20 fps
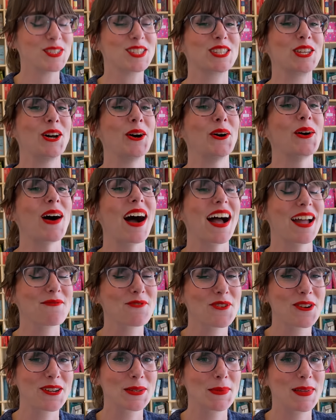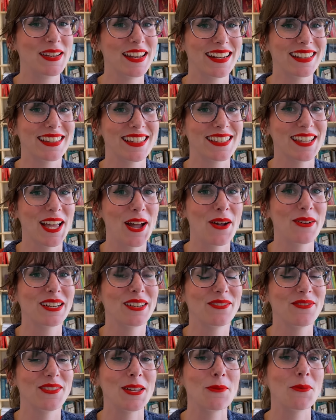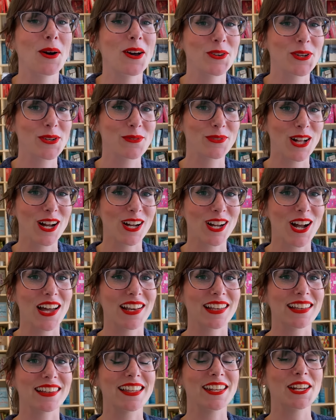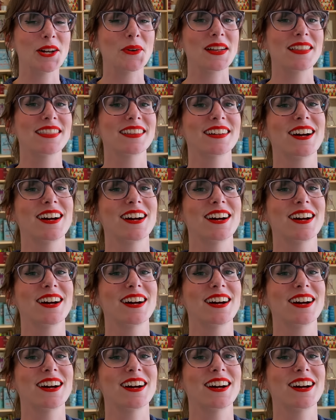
so I'm going to be knitting this out of the Wandering Flock Cotton Lino in the